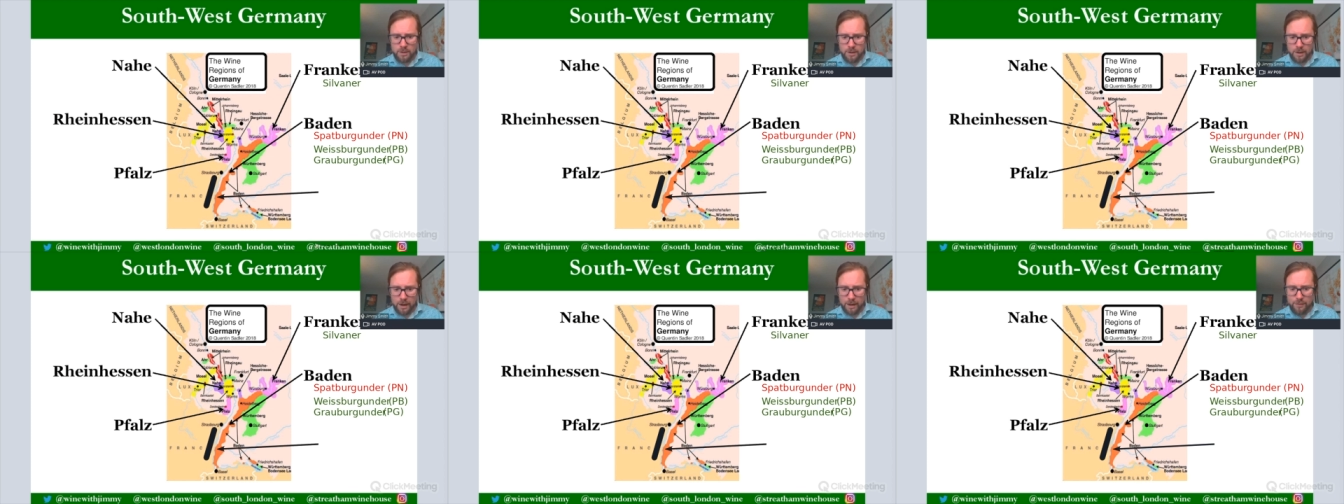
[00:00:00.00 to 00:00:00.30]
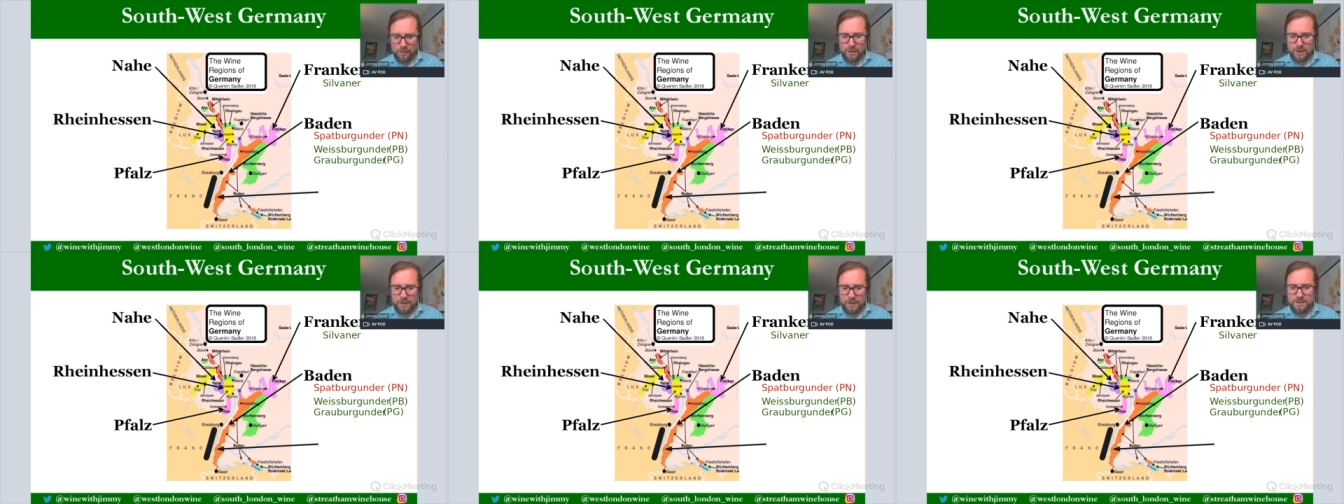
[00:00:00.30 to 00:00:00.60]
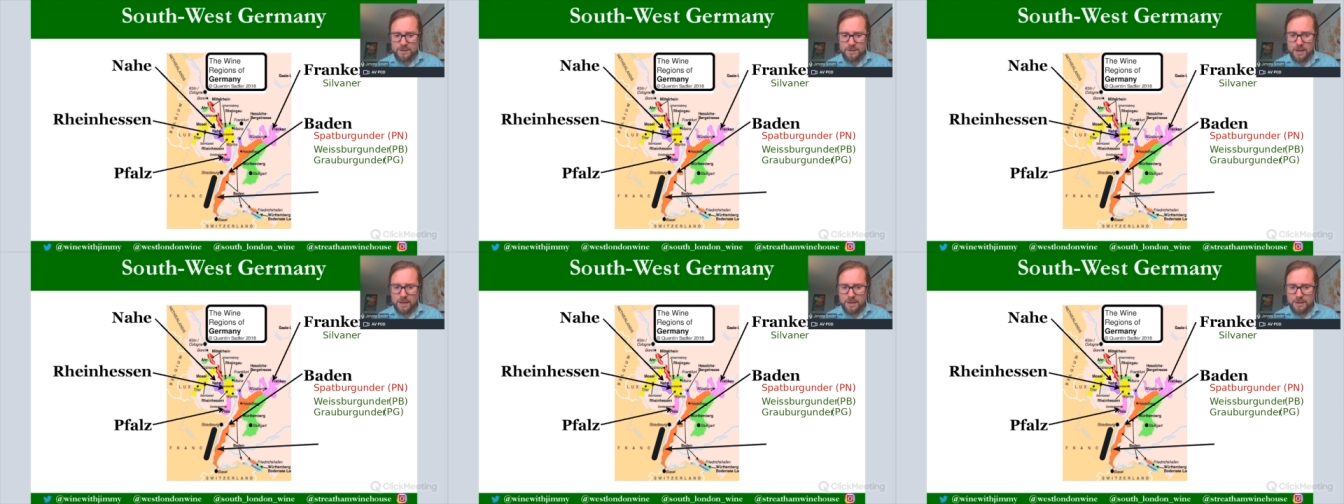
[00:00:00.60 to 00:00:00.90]
And
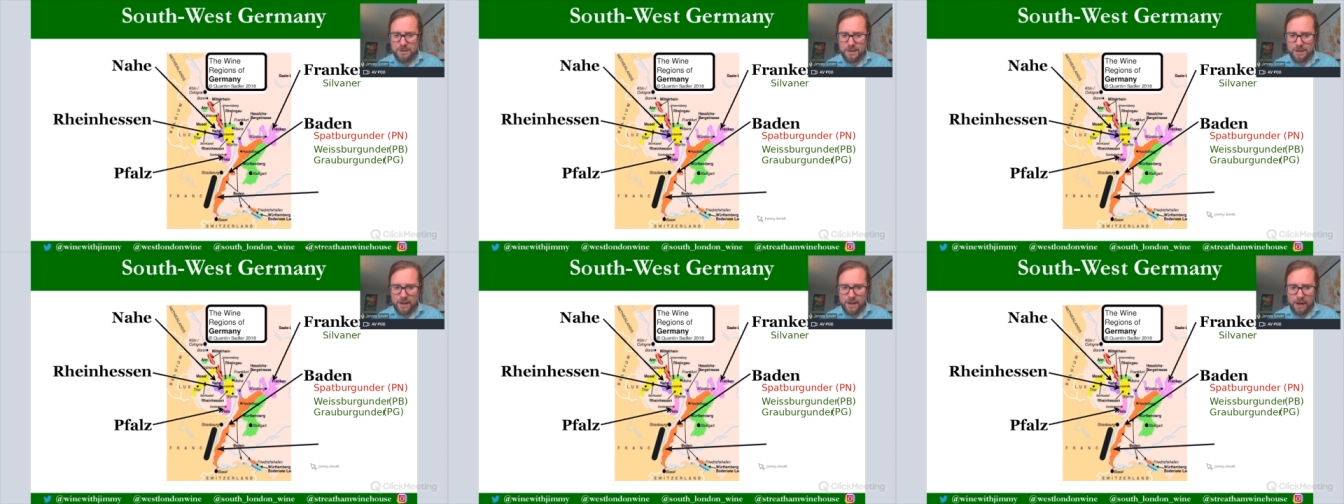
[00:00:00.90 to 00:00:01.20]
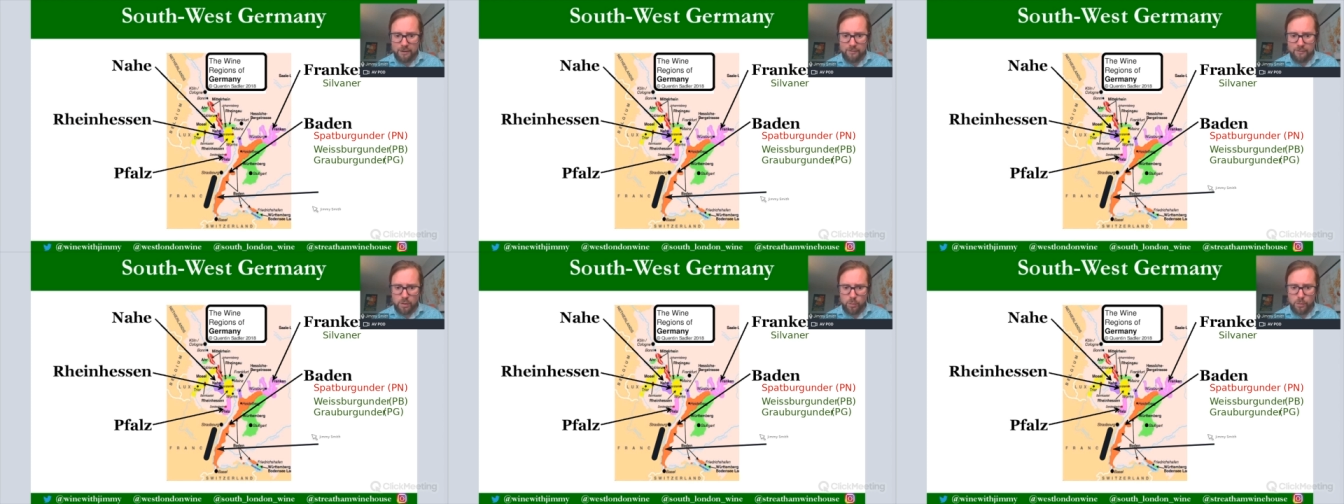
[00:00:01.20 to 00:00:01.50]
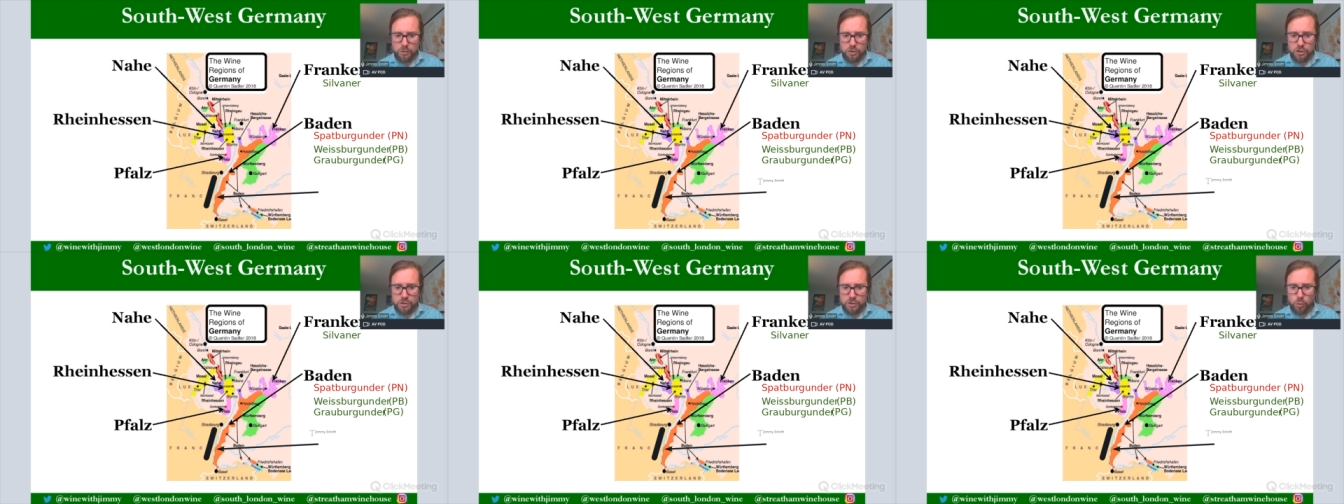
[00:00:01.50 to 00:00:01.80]
this is an area
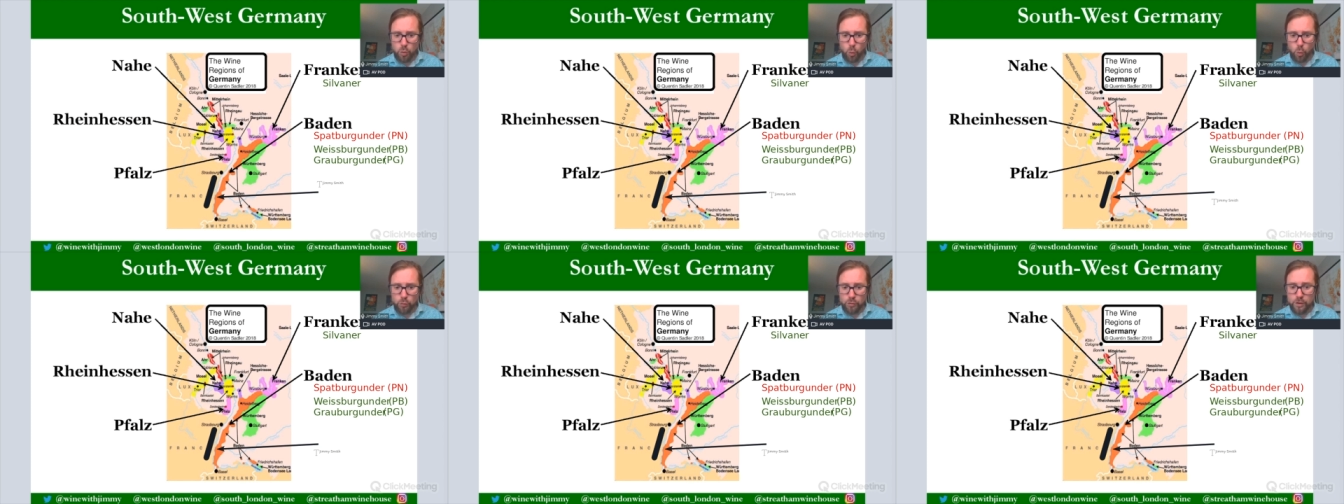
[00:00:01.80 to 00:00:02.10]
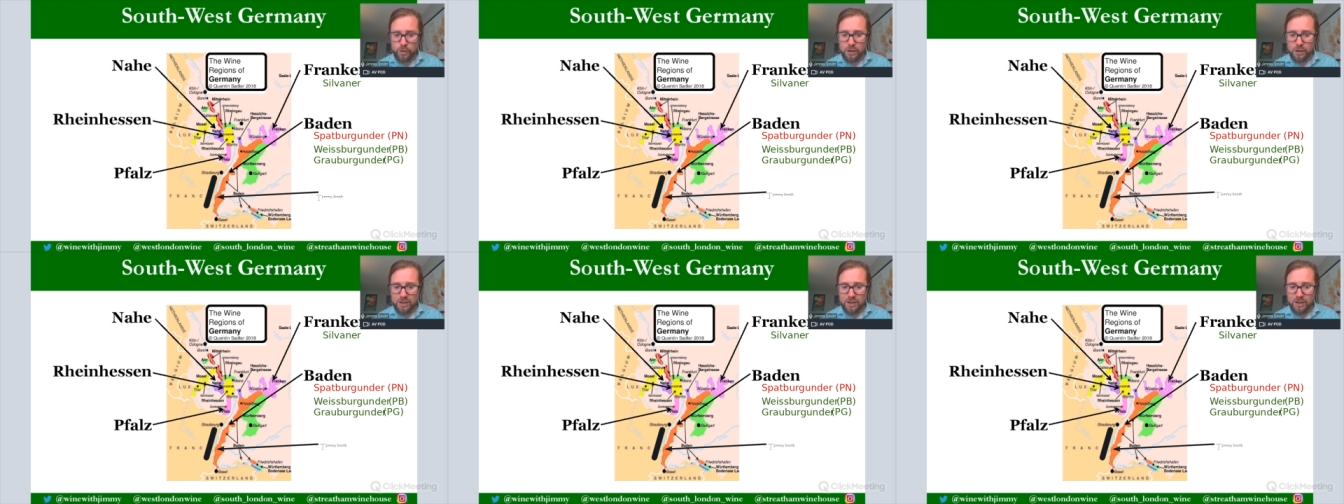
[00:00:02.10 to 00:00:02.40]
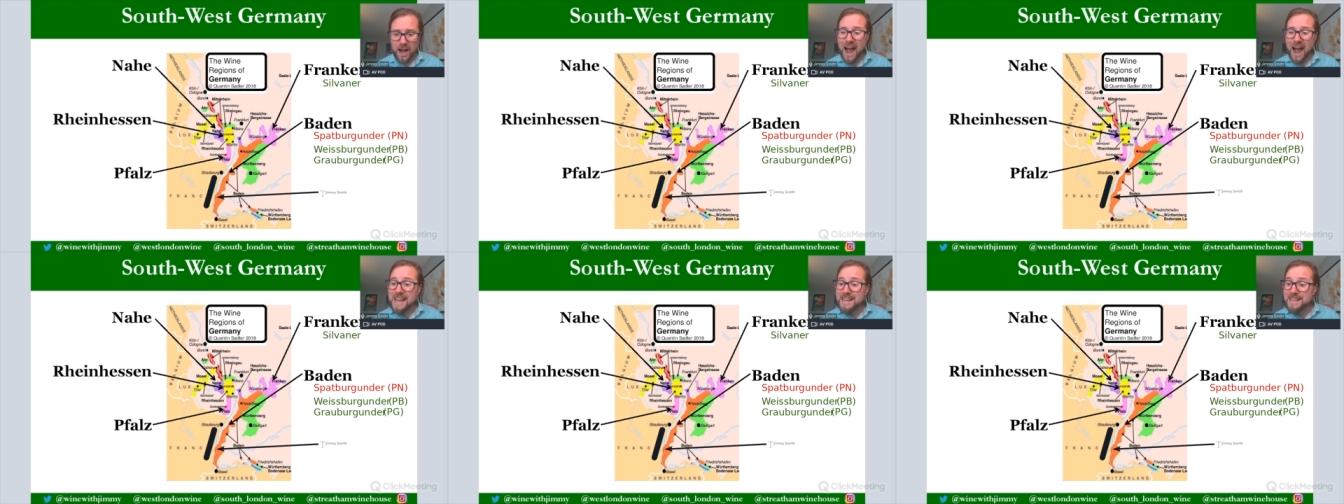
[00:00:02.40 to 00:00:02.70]
which is called the
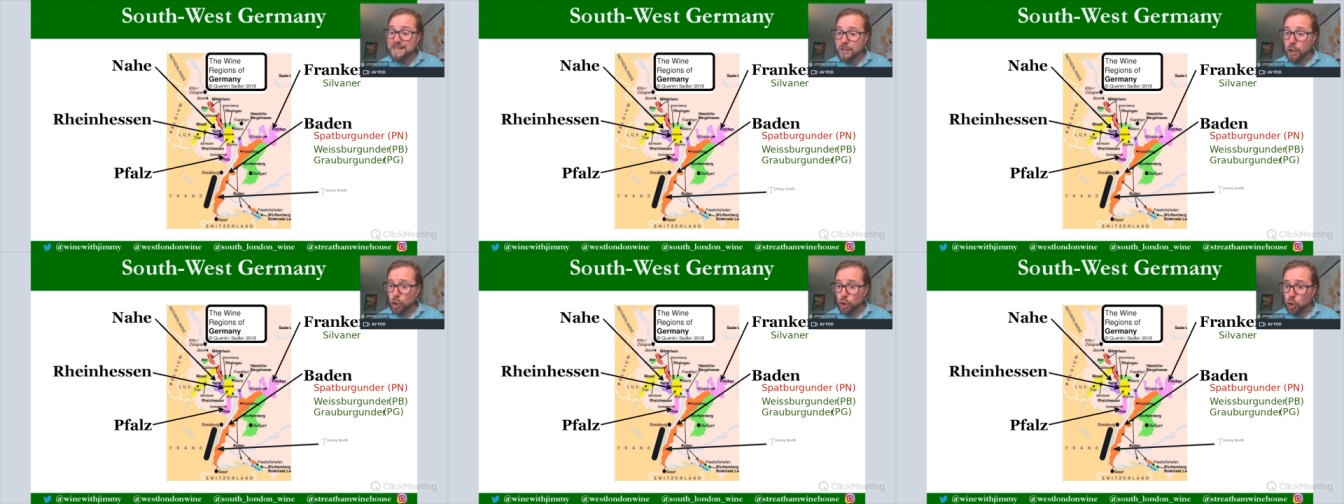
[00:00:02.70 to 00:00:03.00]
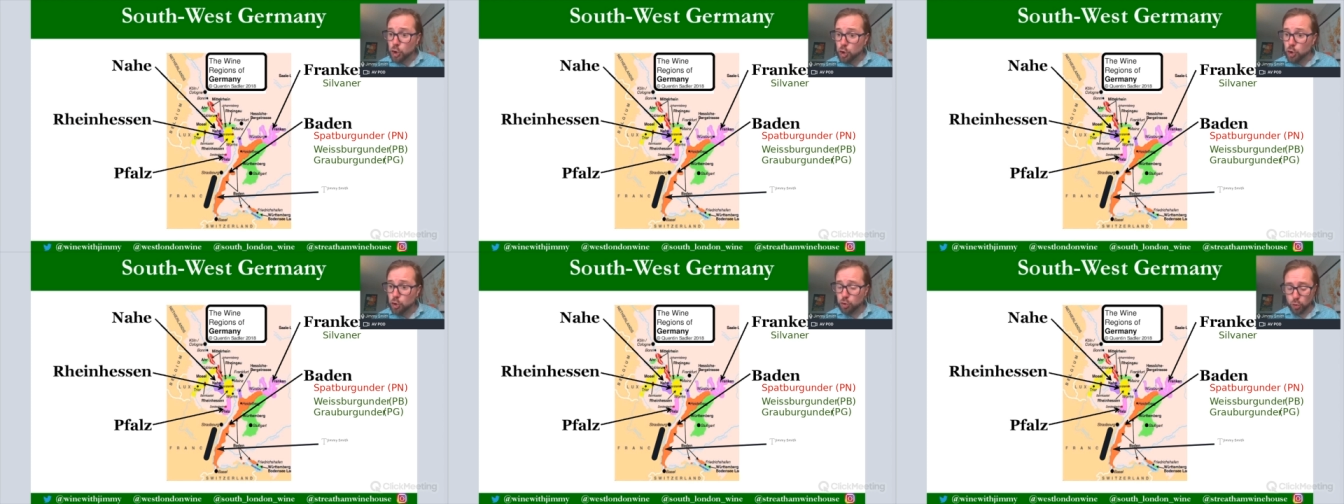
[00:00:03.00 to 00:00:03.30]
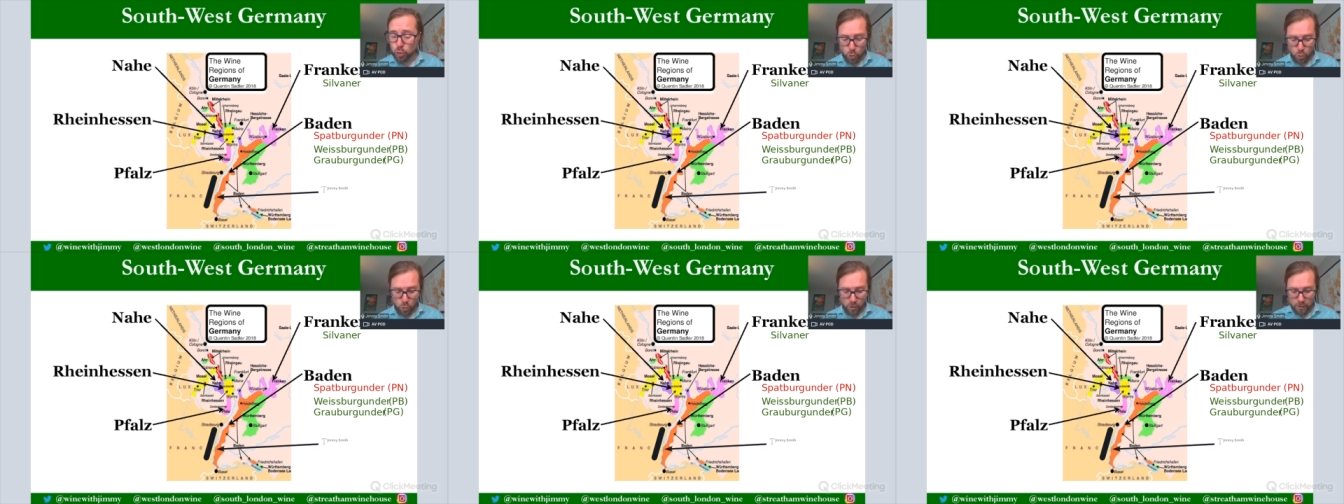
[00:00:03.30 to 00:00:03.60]

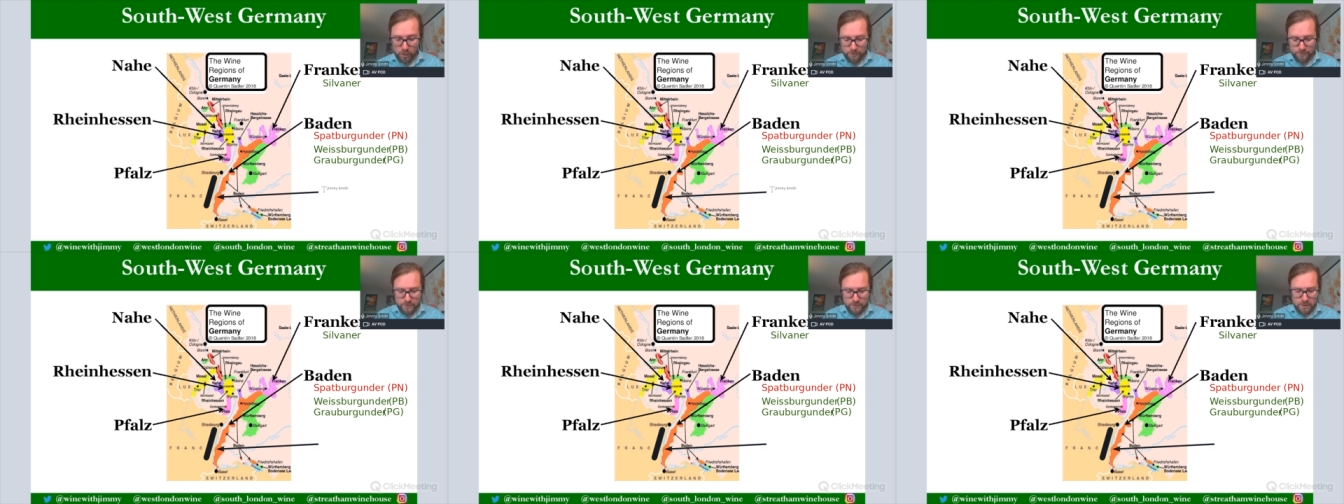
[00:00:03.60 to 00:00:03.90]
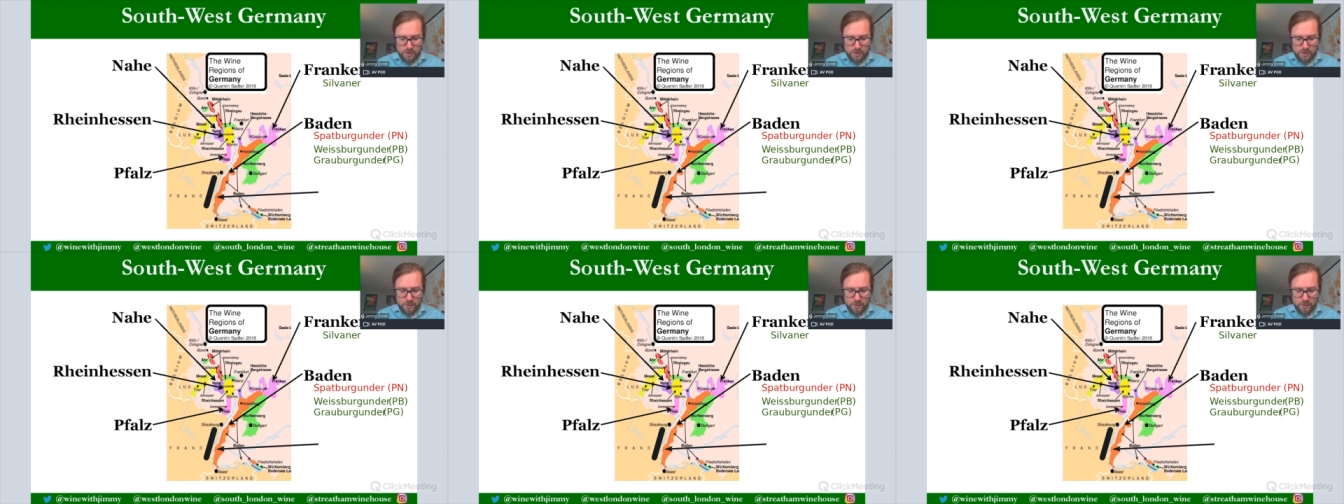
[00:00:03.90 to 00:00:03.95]
Kaiserstuhl.